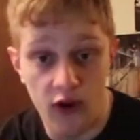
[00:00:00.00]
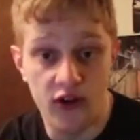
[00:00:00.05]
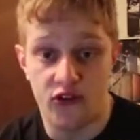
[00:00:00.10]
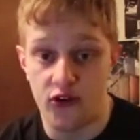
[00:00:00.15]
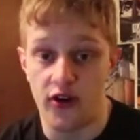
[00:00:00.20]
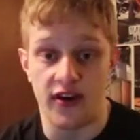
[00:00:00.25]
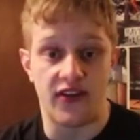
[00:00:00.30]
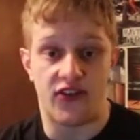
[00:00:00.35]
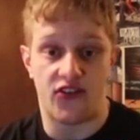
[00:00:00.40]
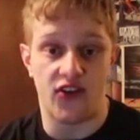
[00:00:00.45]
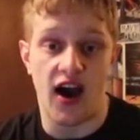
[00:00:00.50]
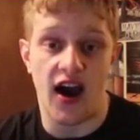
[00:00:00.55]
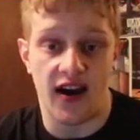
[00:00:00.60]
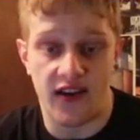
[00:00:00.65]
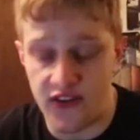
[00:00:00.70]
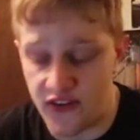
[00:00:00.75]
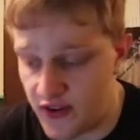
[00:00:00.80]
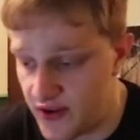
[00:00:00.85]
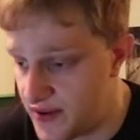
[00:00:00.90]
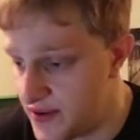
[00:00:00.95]
which really
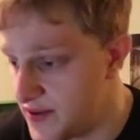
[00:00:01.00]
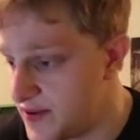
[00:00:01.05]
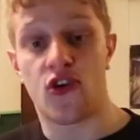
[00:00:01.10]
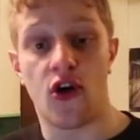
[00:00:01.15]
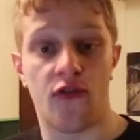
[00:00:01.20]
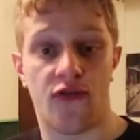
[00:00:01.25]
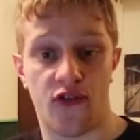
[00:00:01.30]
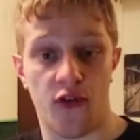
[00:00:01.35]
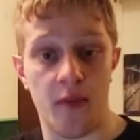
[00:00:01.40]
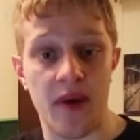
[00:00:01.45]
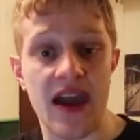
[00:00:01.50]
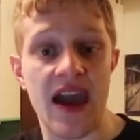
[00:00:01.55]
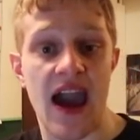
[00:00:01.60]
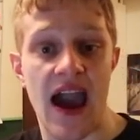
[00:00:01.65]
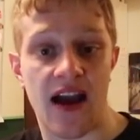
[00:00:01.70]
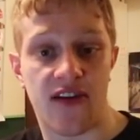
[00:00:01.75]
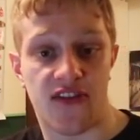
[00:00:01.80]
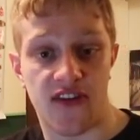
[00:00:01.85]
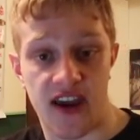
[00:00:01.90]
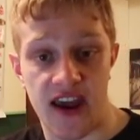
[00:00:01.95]
sucks. So for me,
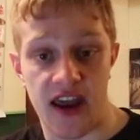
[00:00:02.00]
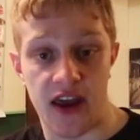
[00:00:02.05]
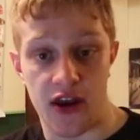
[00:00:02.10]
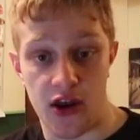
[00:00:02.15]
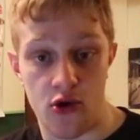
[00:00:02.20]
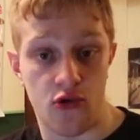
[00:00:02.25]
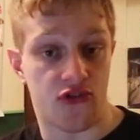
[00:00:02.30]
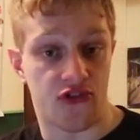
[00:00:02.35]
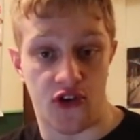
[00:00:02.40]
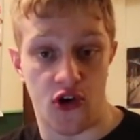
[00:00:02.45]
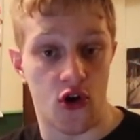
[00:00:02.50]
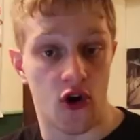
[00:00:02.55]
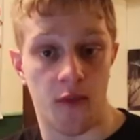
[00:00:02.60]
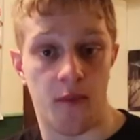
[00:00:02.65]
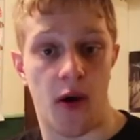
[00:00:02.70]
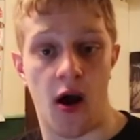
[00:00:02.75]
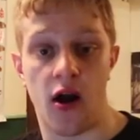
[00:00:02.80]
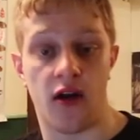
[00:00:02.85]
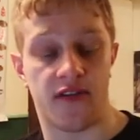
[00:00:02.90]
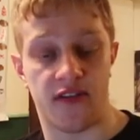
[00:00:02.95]
actually getting new scooter
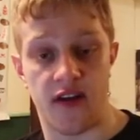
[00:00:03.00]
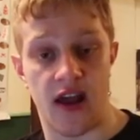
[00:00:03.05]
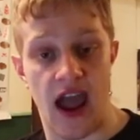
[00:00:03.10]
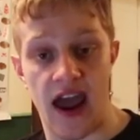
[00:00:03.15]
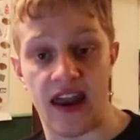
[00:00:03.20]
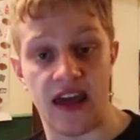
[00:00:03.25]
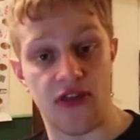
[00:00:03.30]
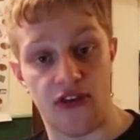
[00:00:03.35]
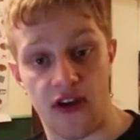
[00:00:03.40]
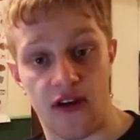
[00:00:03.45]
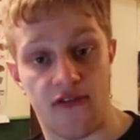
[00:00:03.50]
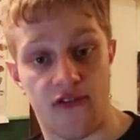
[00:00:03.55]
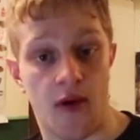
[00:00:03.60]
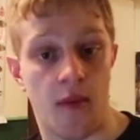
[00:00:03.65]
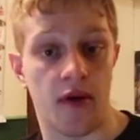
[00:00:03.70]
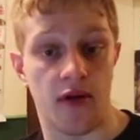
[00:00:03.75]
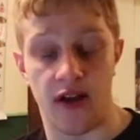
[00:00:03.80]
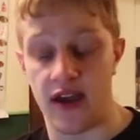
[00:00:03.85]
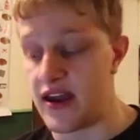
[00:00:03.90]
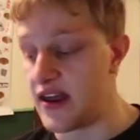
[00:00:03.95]
parts and anything
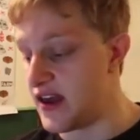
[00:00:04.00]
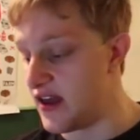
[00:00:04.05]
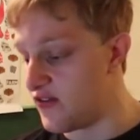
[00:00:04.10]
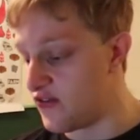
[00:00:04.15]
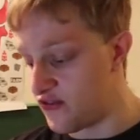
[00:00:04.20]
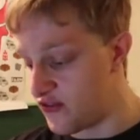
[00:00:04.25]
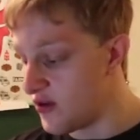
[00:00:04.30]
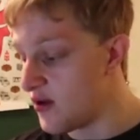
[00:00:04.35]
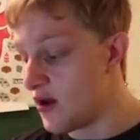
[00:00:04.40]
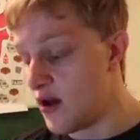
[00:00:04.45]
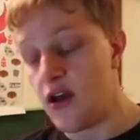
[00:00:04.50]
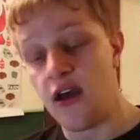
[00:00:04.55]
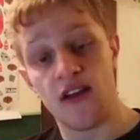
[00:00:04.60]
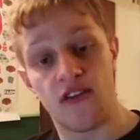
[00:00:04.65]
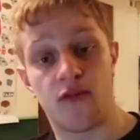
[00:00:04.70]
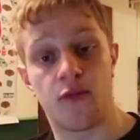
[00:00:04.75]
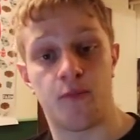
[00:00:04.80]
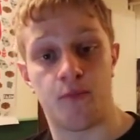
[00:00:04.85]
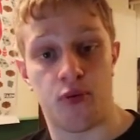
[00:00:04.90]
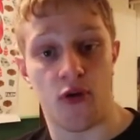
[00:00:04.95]
from Elite is
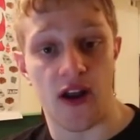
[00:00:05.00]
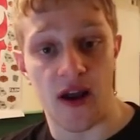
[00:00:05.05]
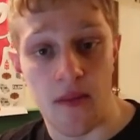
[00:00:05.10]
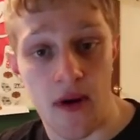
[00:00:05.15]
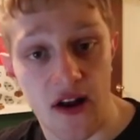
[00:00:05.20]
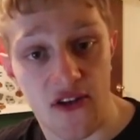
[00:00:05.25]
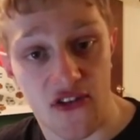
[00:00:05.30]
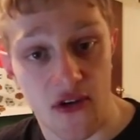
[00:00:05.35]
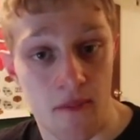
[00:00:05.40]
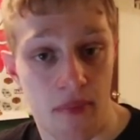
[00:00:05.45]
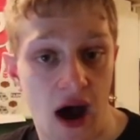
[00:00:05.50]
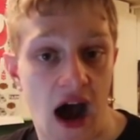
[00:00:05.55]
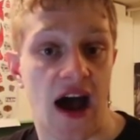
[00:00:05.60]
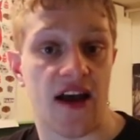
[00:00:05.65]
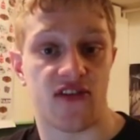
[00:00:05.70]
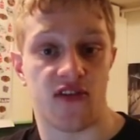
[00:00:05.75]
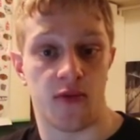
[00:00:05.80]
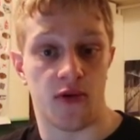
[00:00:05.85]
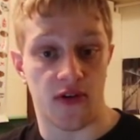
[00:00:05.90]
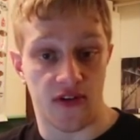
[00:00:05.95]
pretty much
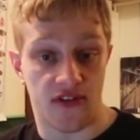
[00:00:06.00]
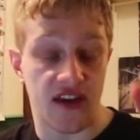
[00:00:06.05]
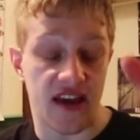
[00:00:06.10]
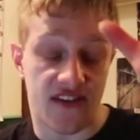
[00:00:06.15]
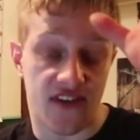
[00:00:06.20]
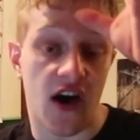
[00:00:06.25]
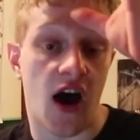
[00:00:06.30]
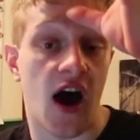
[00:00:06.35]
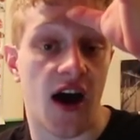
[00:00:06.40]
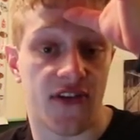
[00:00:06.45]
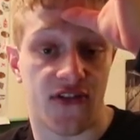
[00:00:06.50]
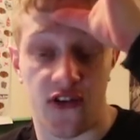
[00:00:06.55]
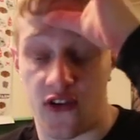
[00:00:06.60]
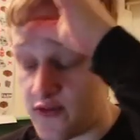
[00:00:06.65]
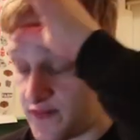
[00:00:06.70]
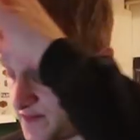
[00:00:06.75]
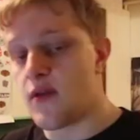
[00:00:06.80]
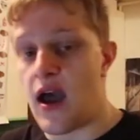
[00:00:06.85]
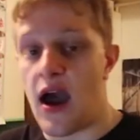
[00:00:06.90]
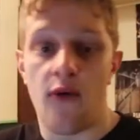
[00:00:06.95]
impossible. It's, it's a
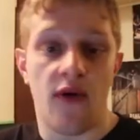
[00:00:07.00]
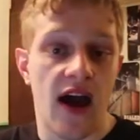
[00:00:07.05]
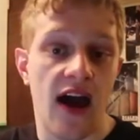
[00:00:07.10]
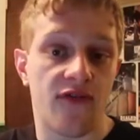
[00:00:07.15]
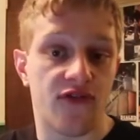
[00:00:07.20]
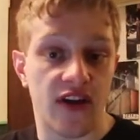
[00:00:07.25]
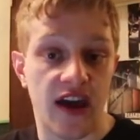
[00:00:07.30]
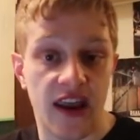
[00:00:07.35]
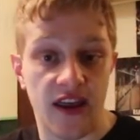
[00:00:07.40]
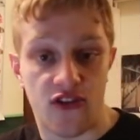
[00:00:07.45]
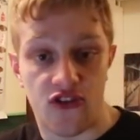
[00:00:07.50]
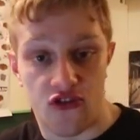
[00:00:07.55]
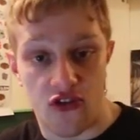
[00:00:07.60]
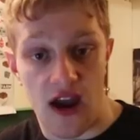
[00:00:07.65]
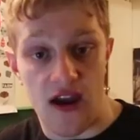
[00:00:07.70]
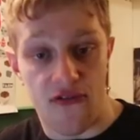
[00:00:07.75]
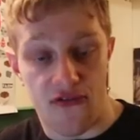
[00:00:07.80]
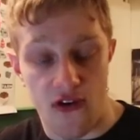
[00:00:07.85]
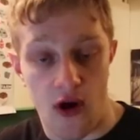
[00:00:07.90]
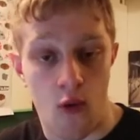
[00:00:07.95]
hustle. I would have to get it
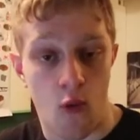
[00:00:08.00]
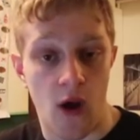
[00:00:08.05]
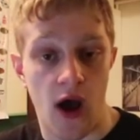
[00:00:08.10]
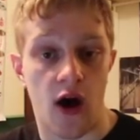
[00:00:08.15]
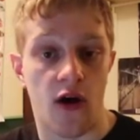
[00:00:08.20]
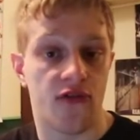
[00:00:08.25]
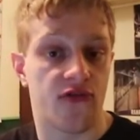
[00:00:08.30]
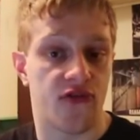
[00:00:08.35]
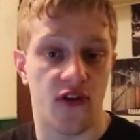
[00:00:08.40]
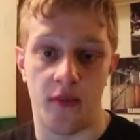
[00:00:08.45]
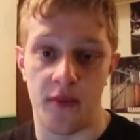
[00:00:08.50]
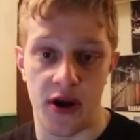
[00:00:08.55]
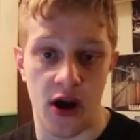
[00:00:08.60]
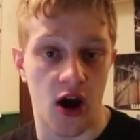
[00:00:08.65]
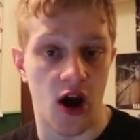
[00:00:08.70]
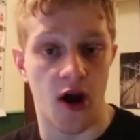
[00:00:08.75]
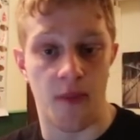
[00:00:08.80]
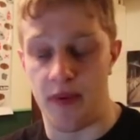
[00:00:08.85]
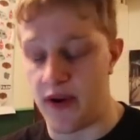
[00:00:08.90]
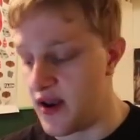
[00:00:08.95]
straight from Will from
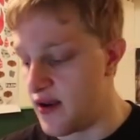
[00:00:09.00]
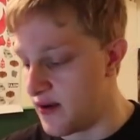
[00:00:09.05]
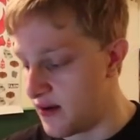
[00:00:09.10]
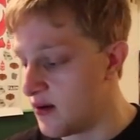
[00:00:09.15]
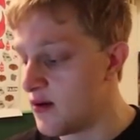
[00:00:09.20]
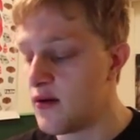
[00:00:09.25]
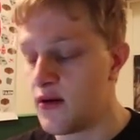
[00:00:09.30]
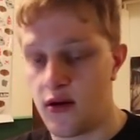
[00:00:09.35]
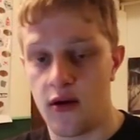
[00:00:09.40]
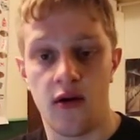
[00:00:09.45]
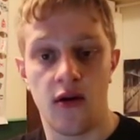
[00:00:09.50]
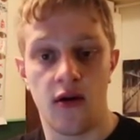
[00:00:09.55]
Europe and